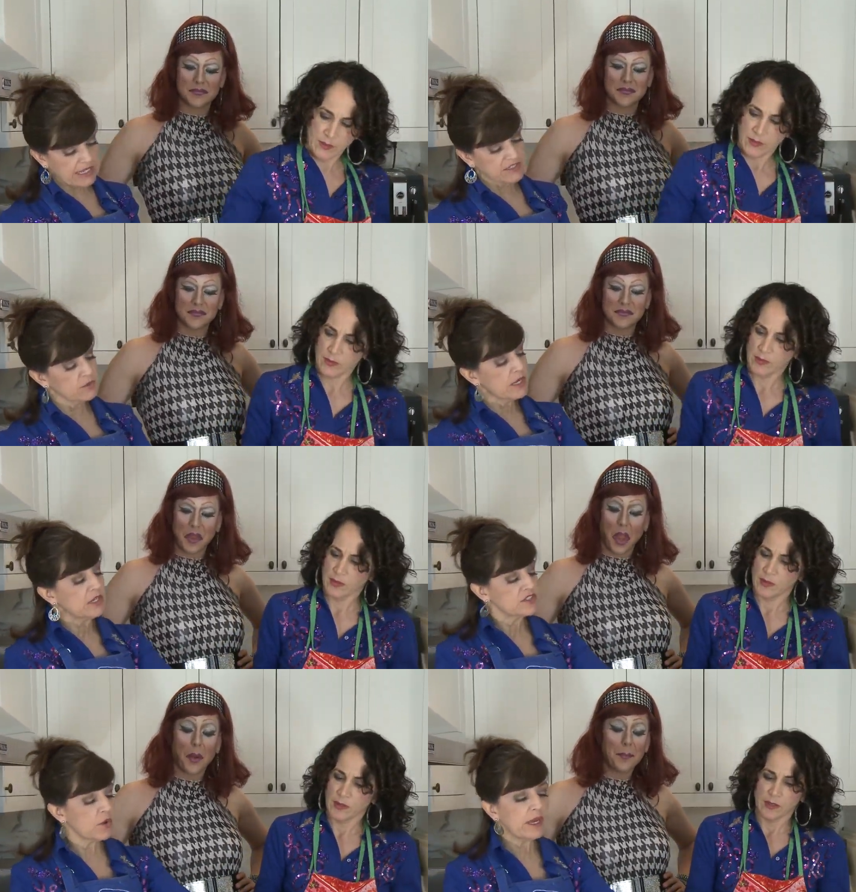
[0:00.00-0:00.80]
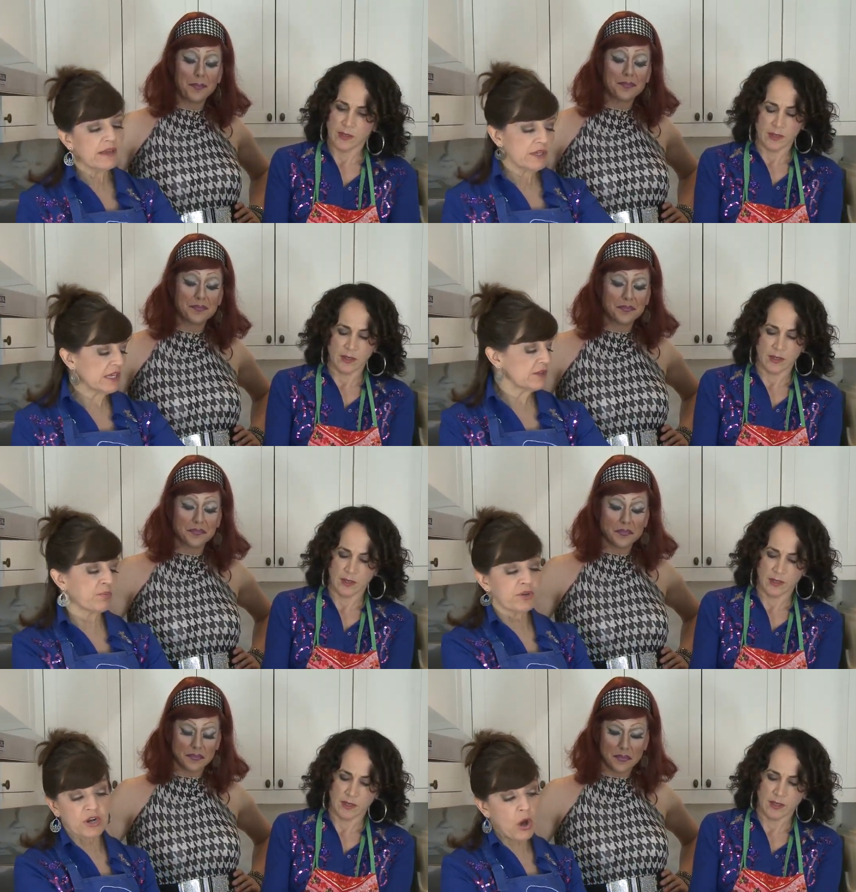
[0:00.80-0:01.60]
Speaker 1: okay, so you
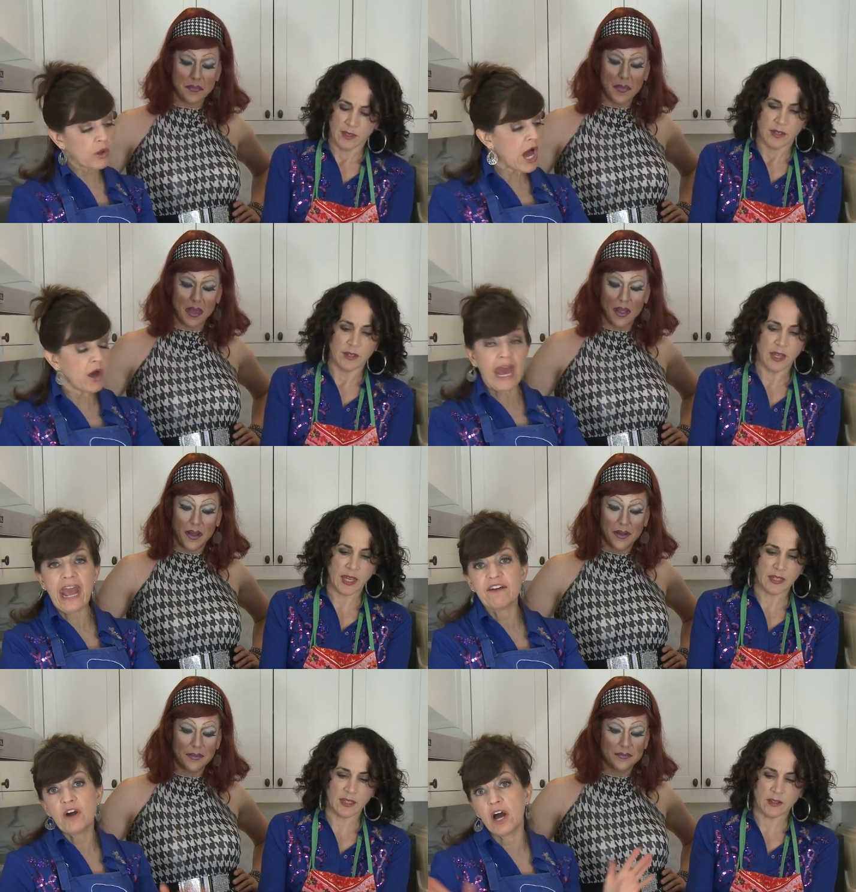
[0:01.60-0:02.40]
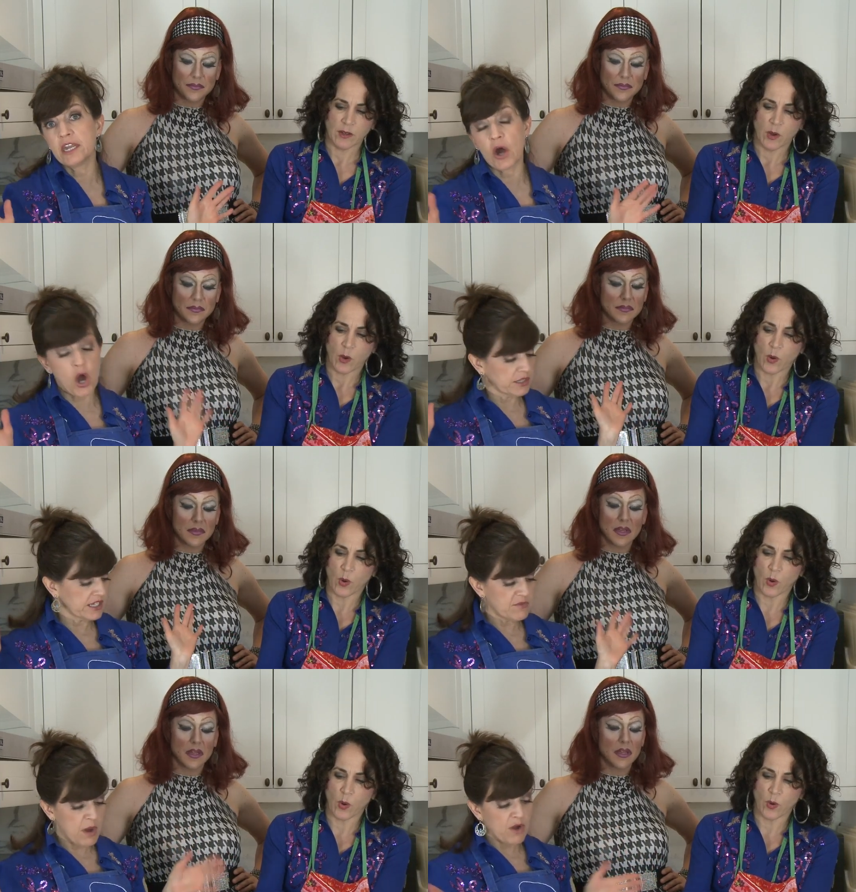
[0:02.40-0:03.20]
either put it all on,
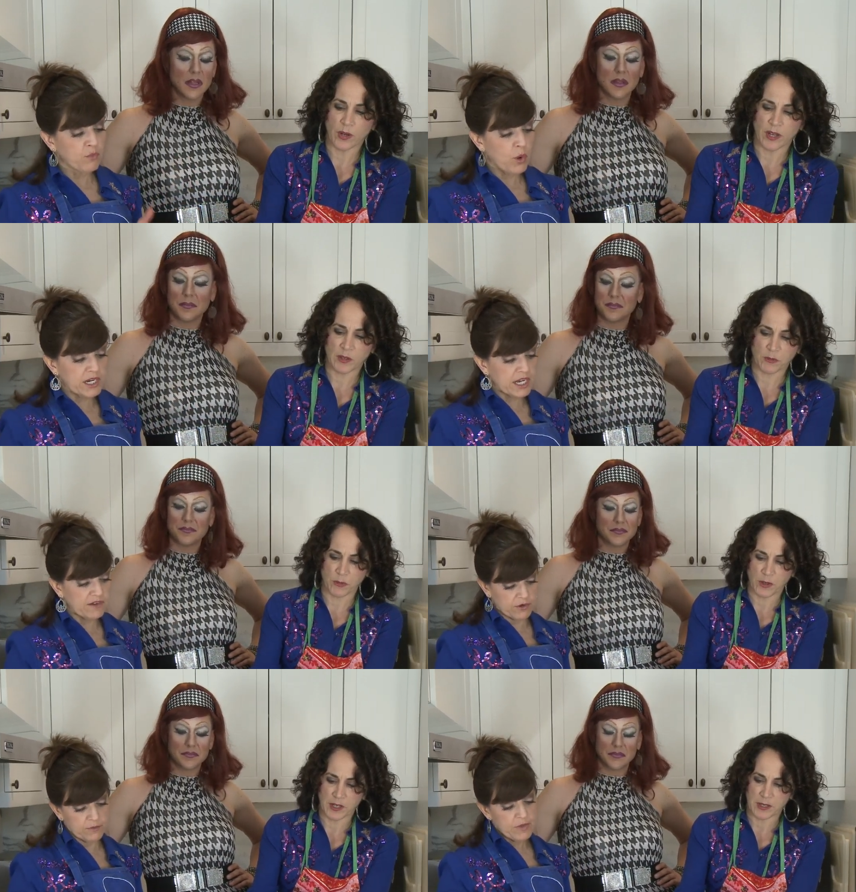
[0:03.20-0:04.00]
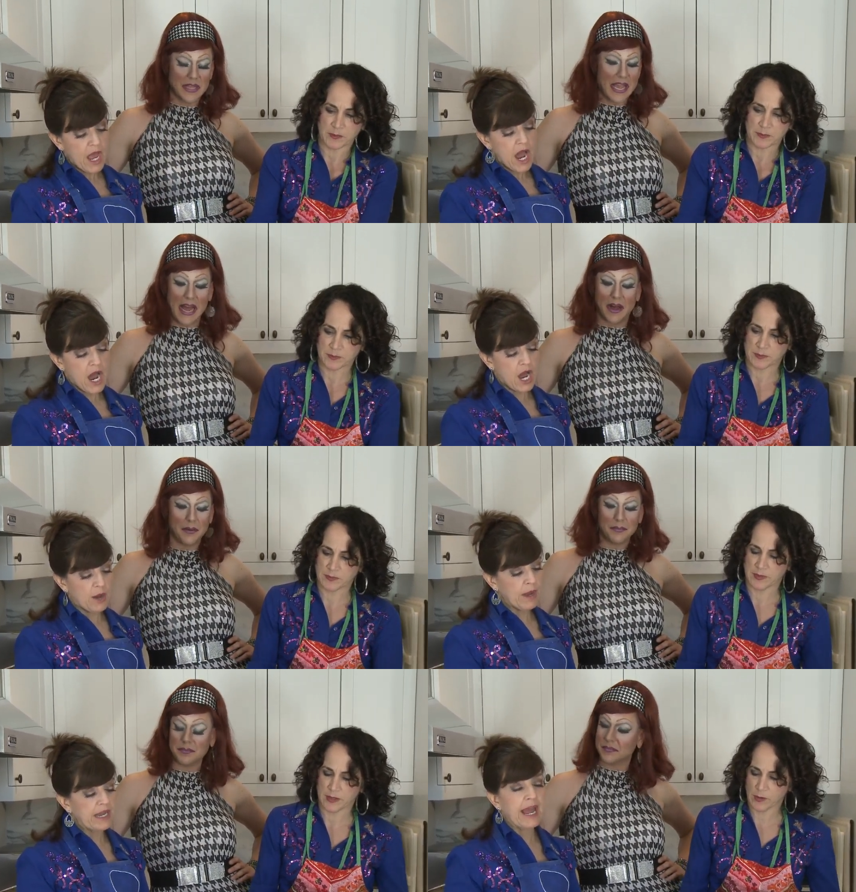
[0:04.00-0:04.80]
leave them off, or whatever.
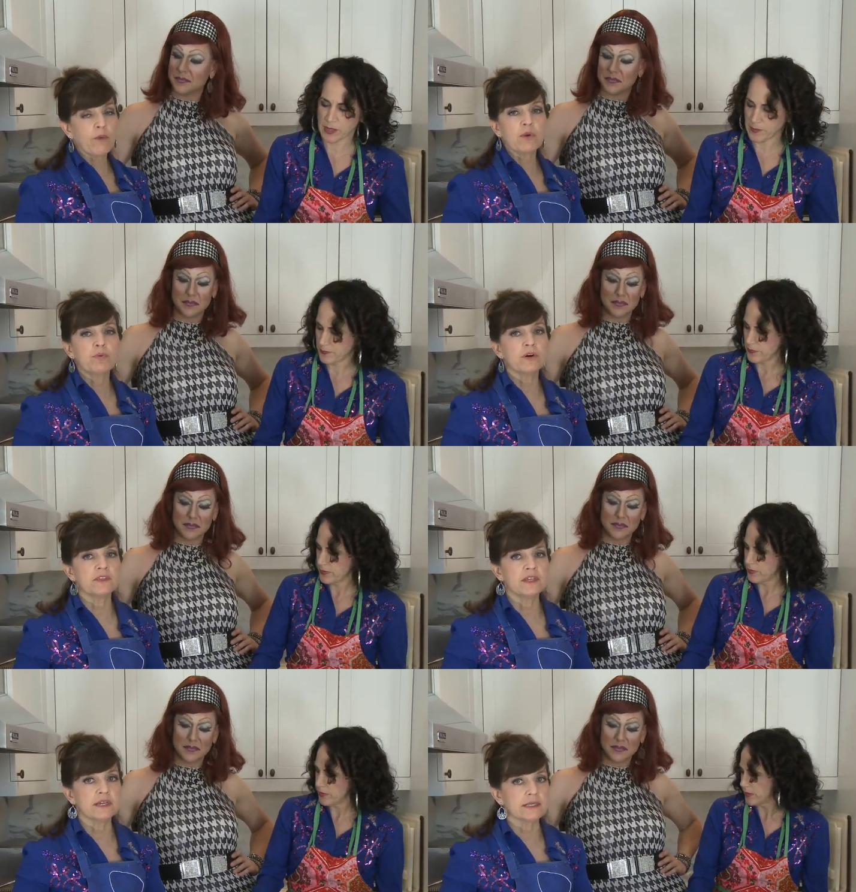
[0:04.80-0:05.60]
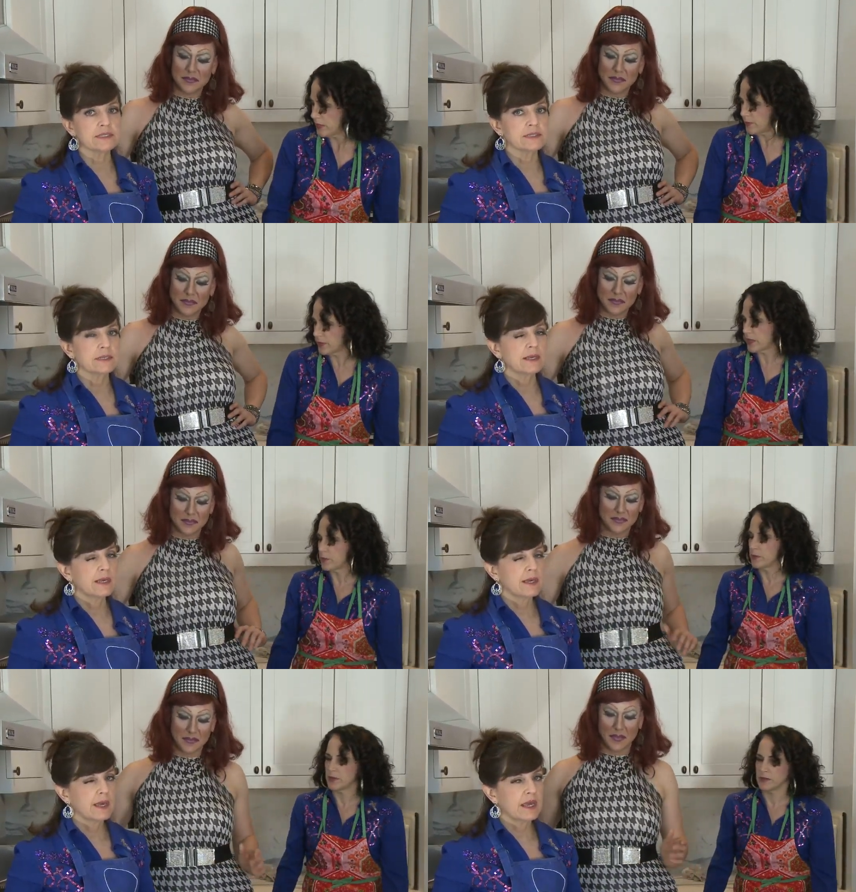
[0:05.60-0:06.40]
Yeah. And now we put this. Here we
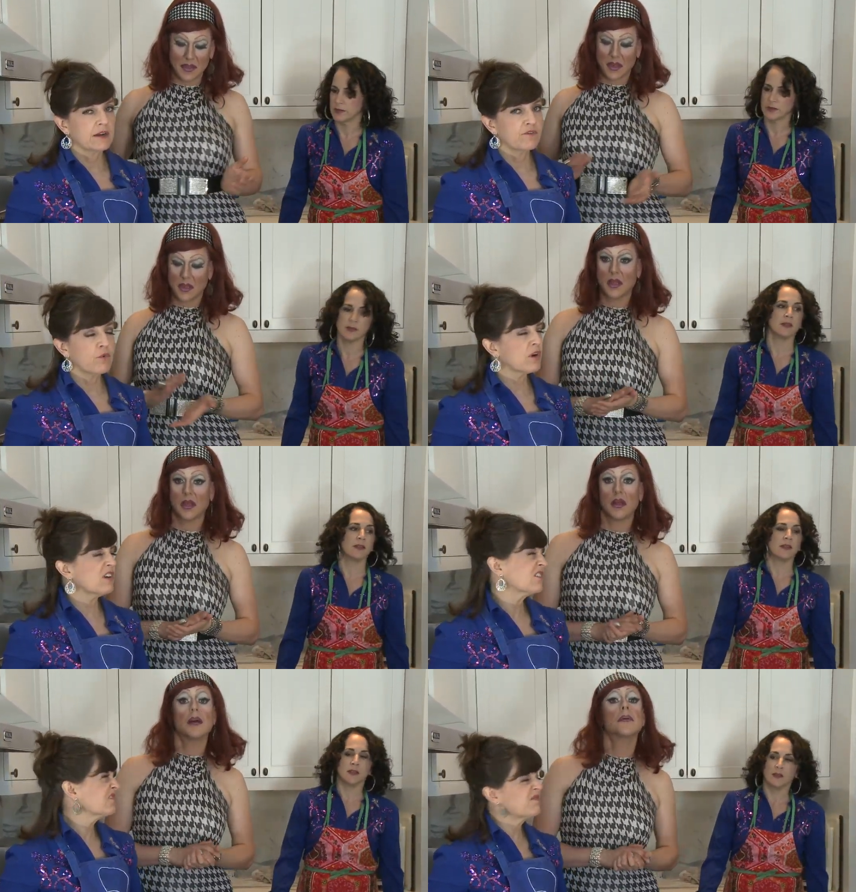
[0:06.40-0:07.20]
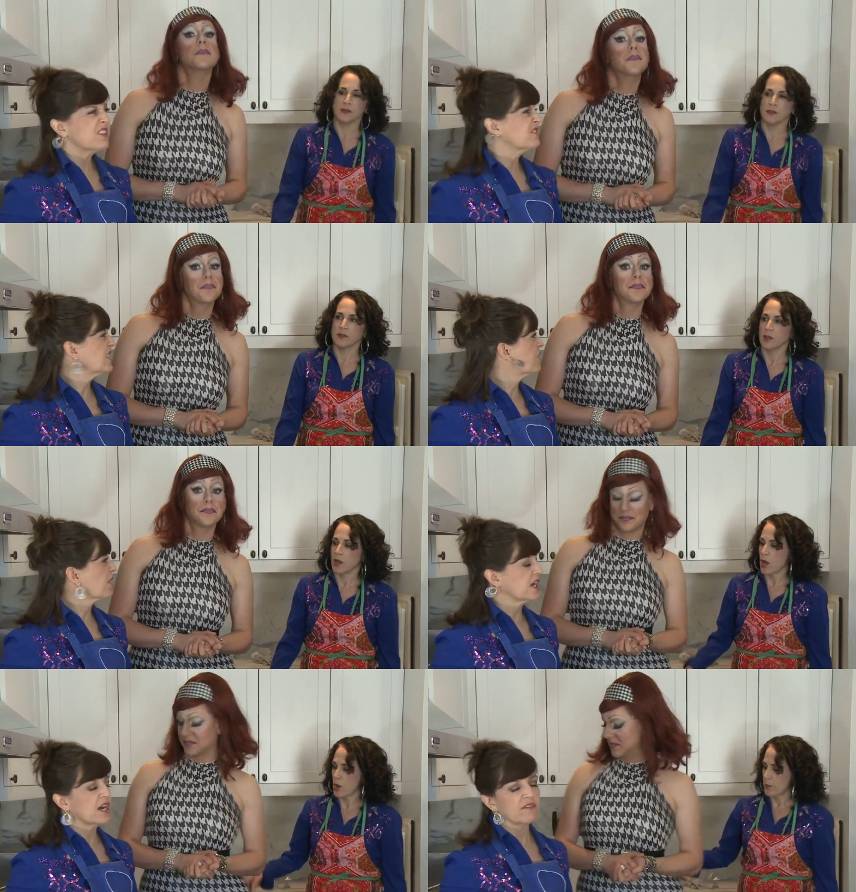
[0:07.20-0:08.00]
go. In a 450
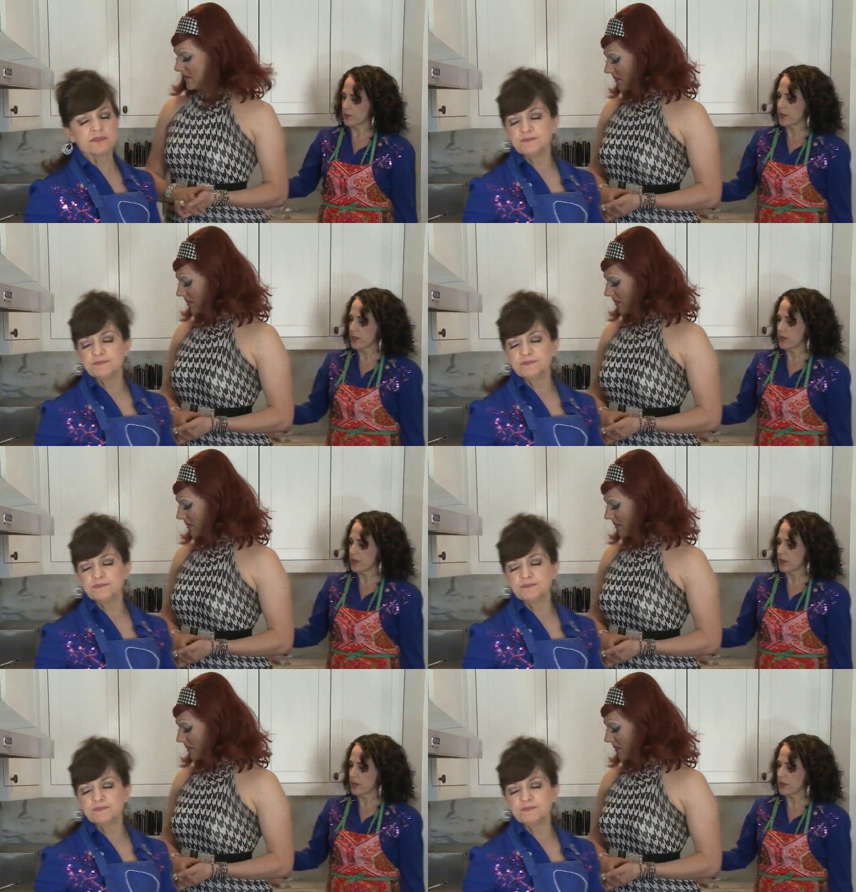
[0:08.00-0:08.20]
degree oven. Open